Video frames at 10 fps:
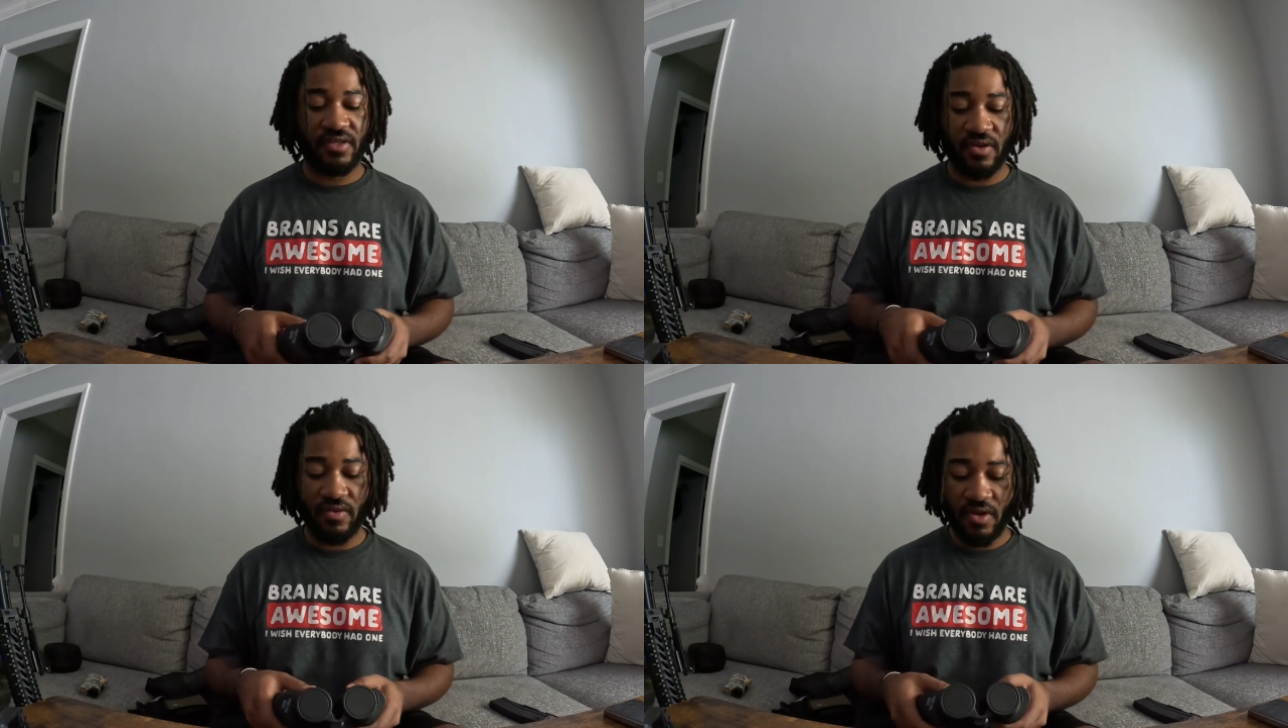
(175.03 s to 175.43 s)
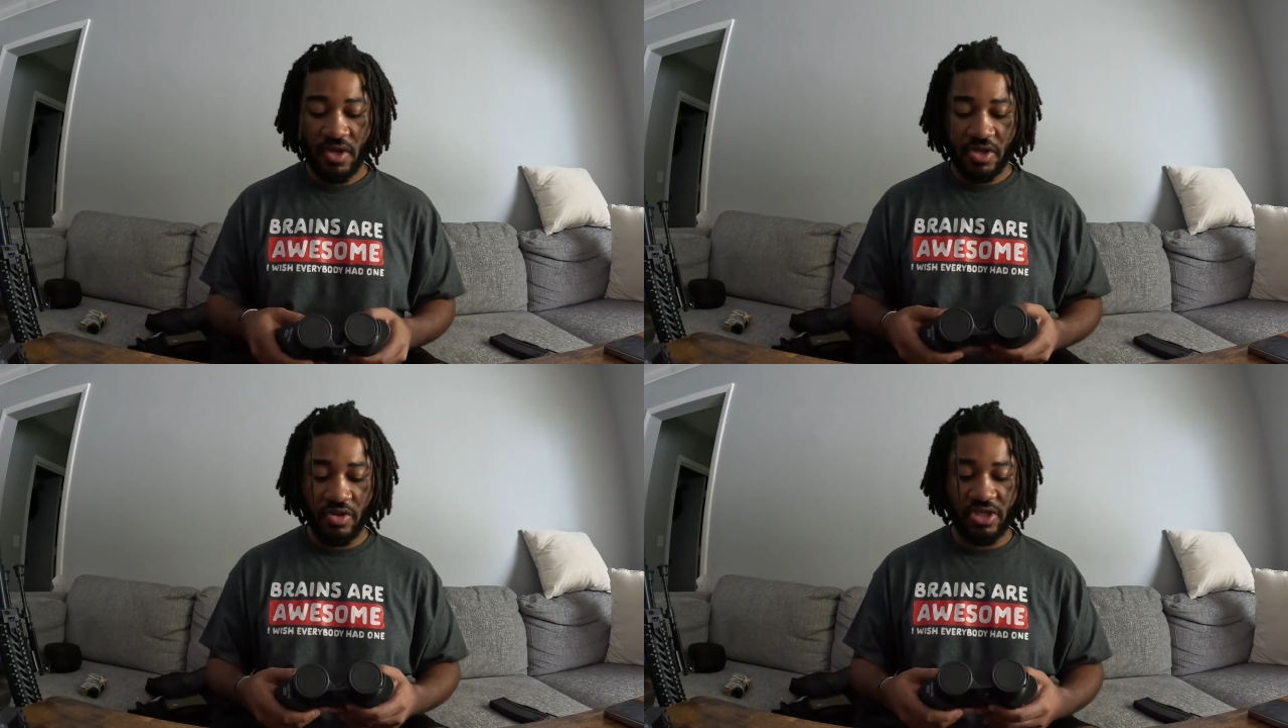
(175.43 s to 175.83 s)
So
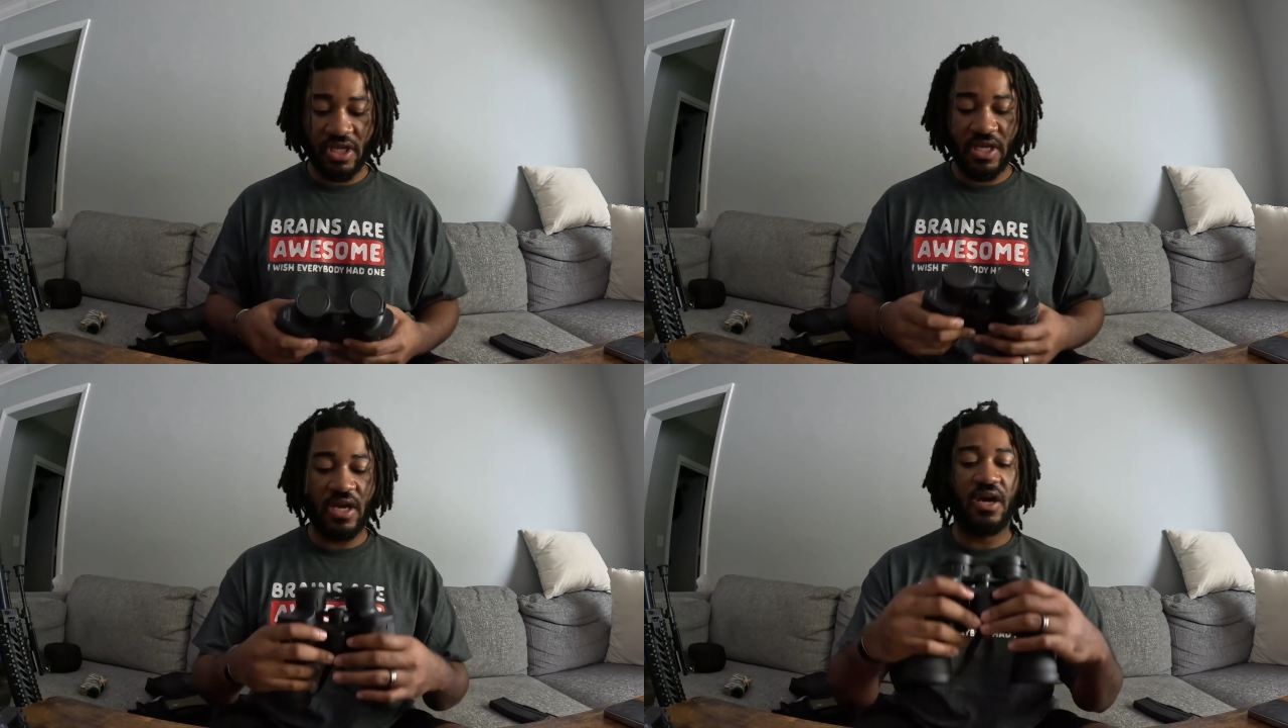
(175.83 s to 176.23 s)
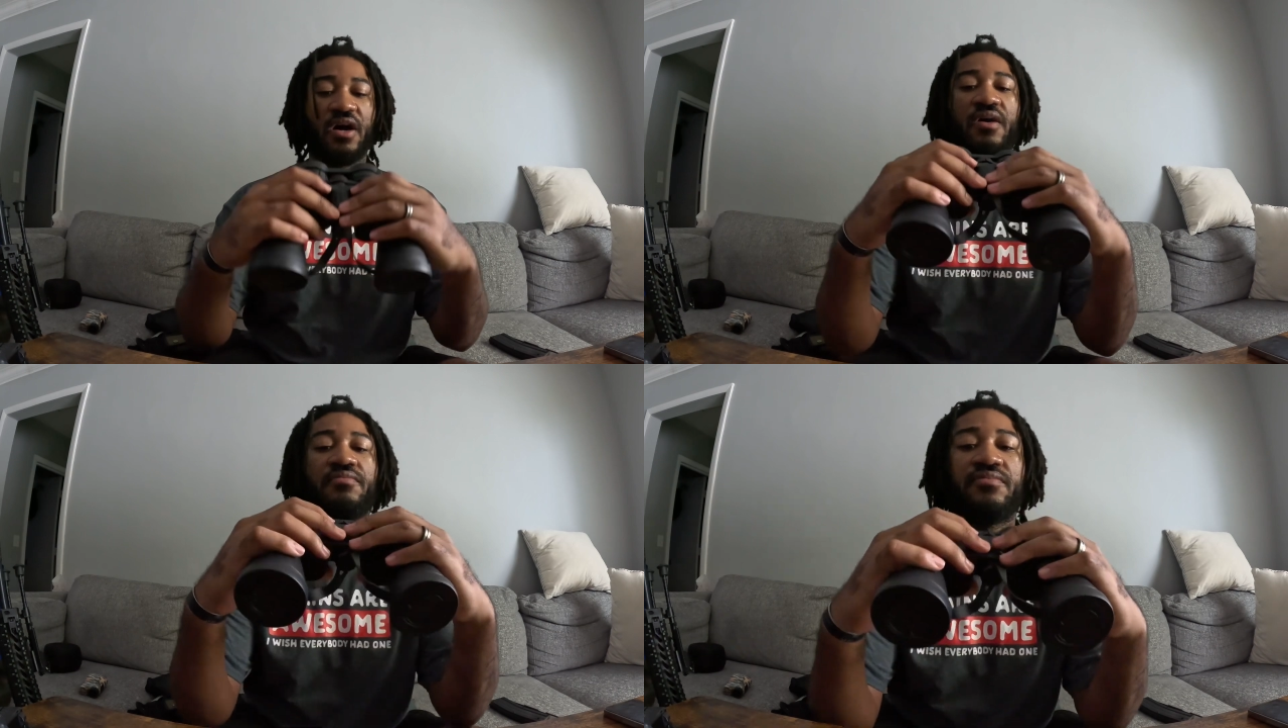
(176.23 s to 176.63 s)
usually
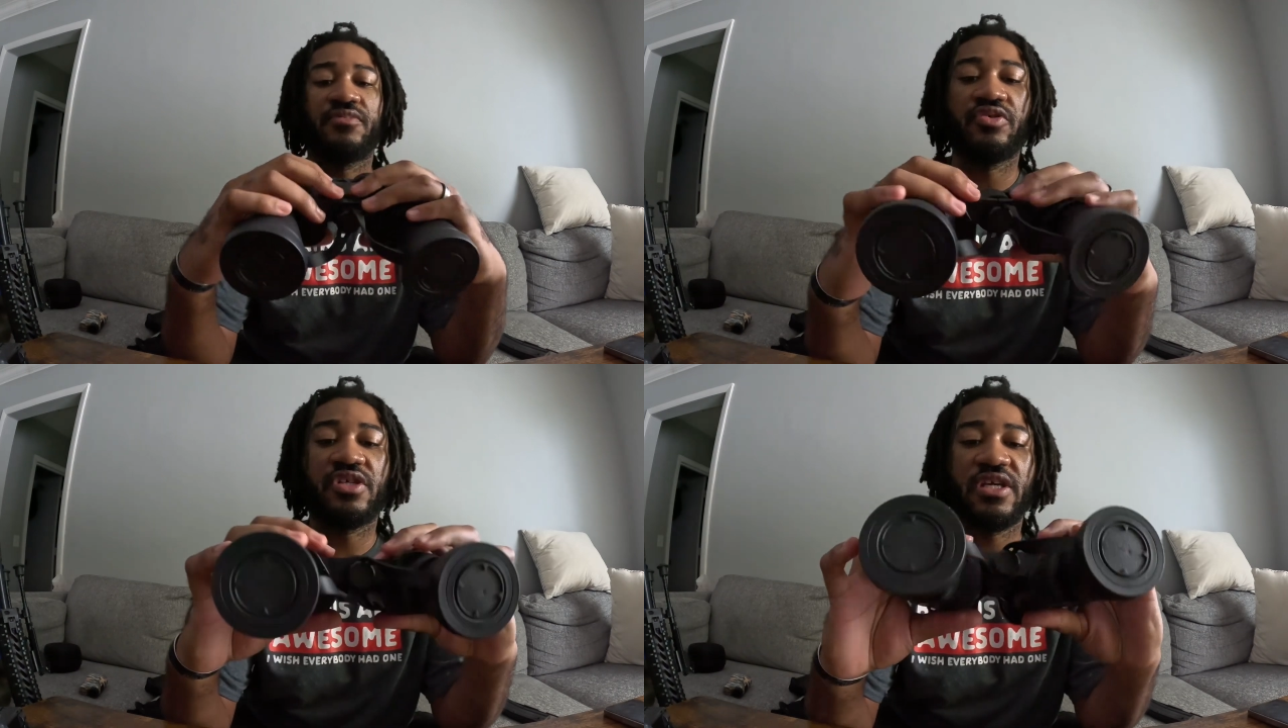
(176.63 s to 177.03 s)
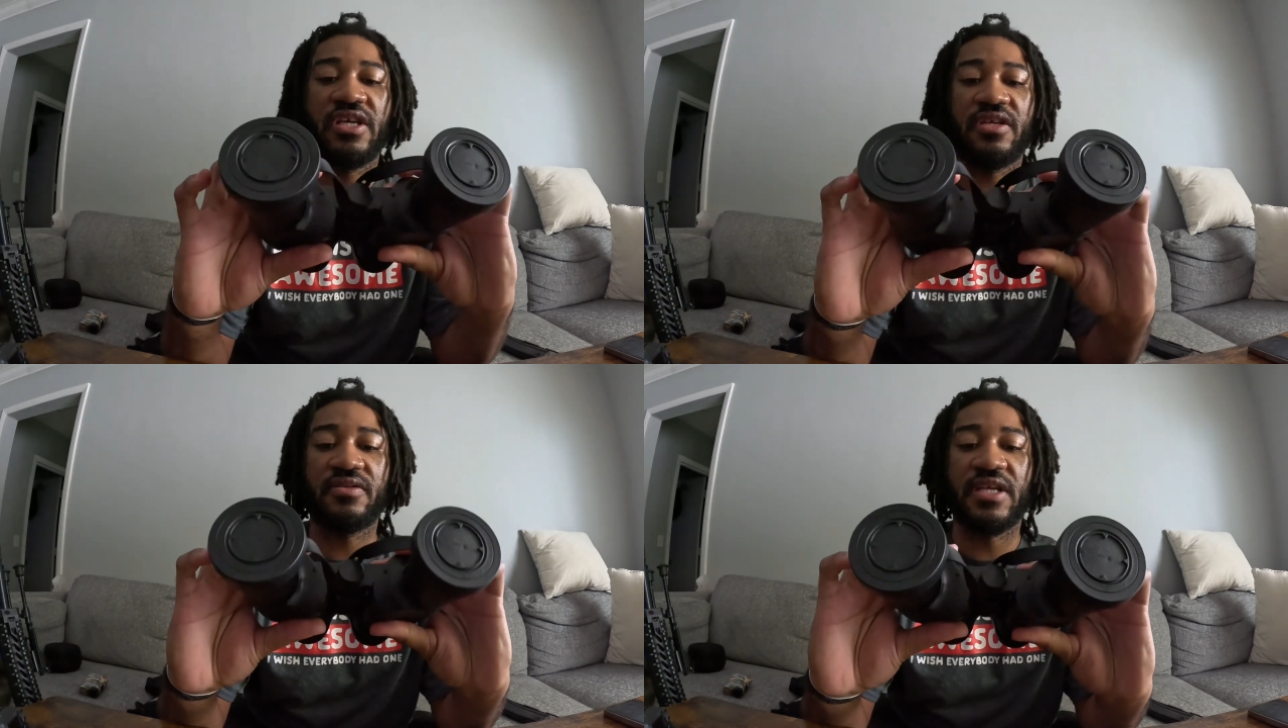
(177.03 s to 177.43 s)

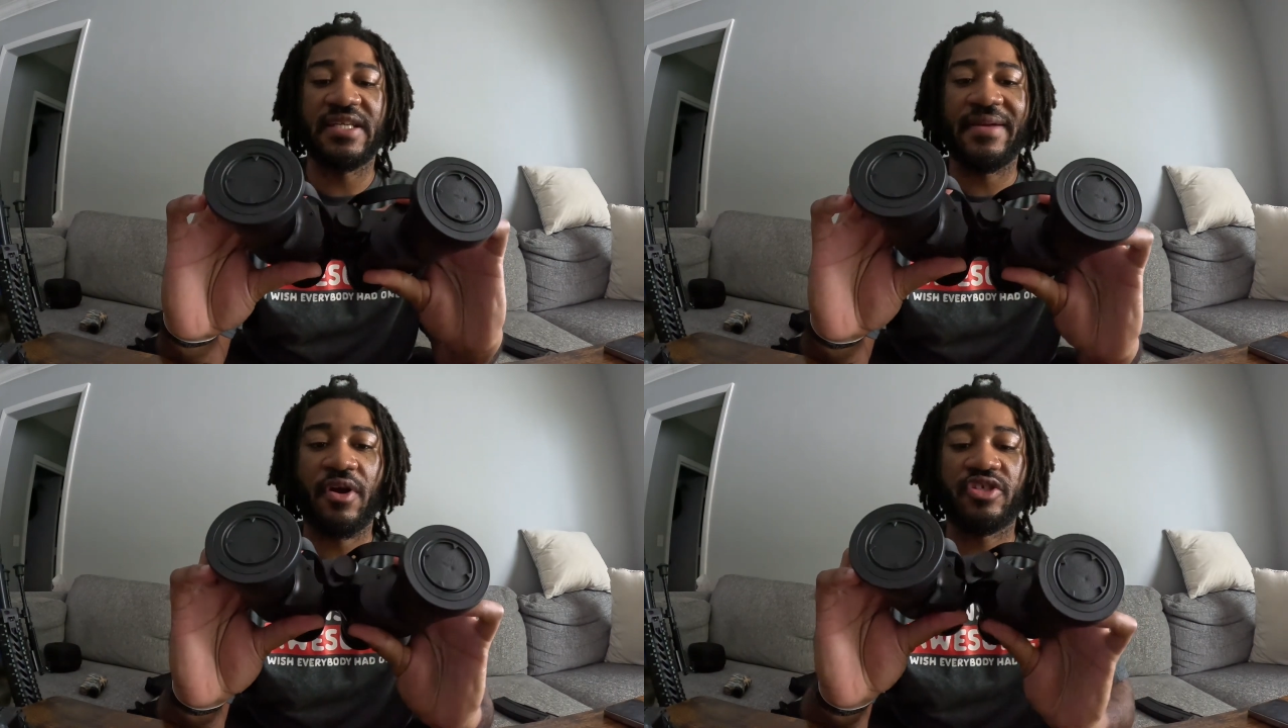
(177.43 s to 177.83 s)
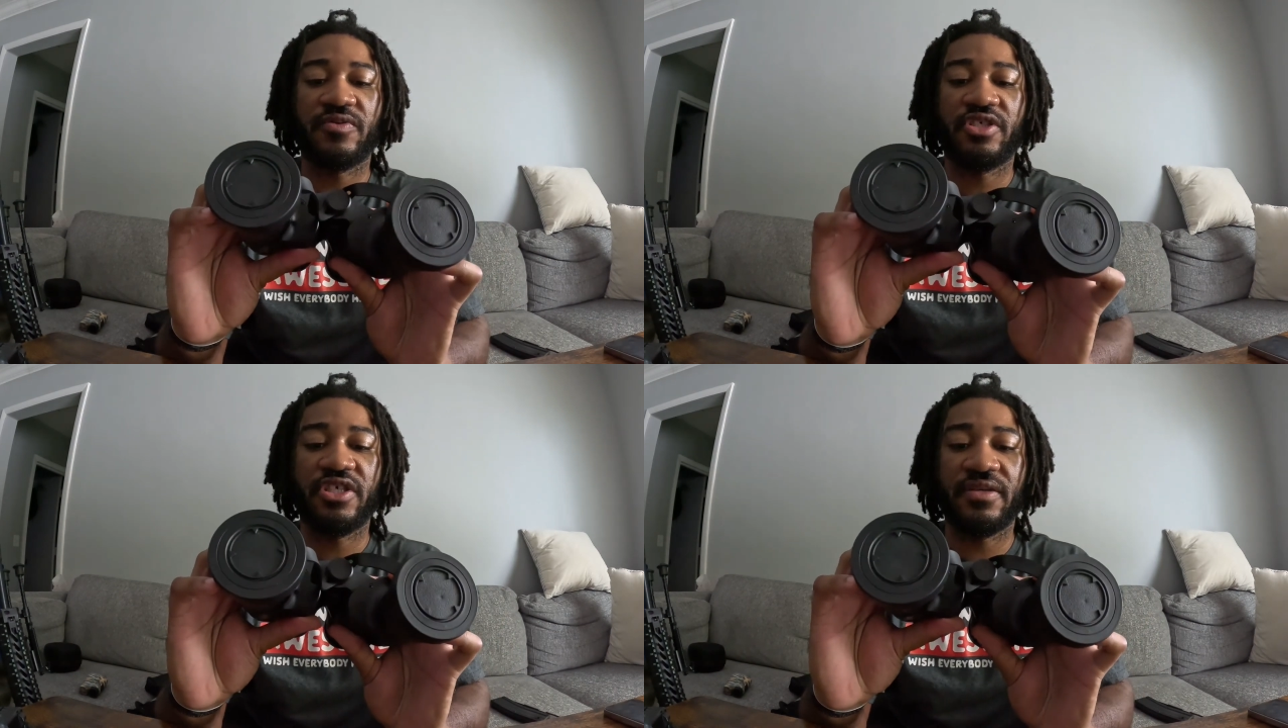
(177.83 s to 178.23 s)
designated
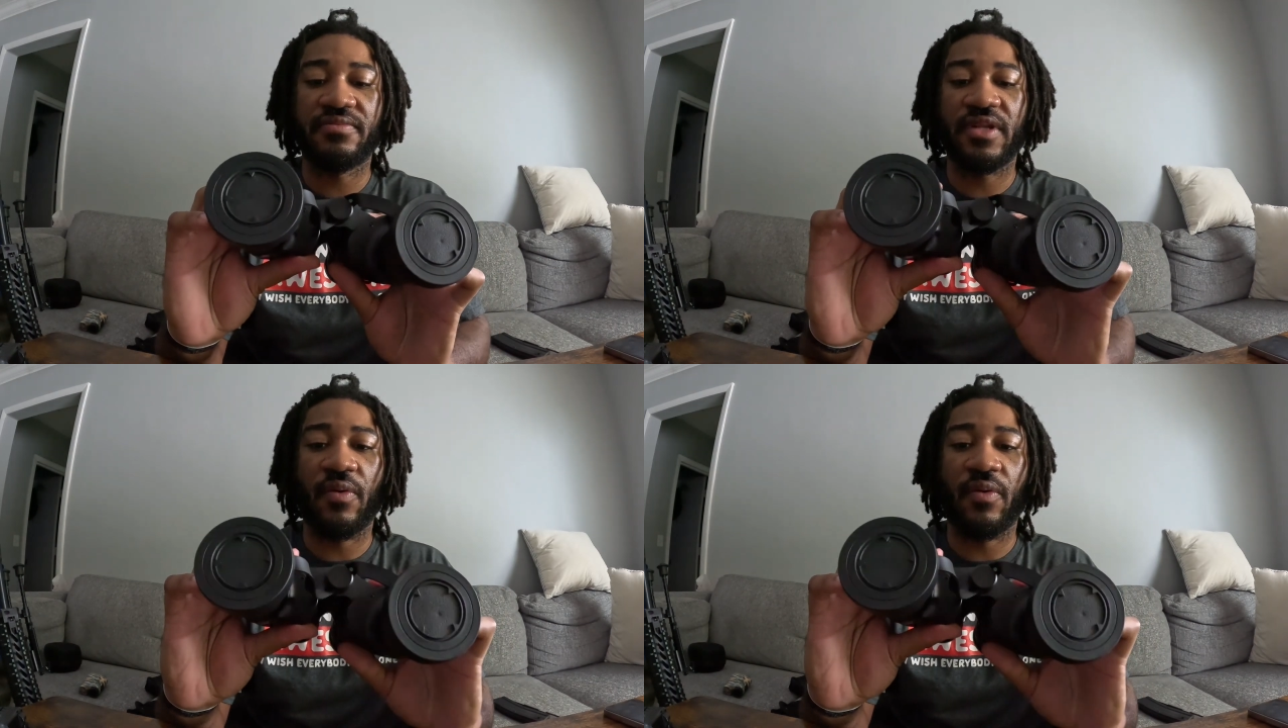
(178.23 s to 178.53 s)
marksmanship,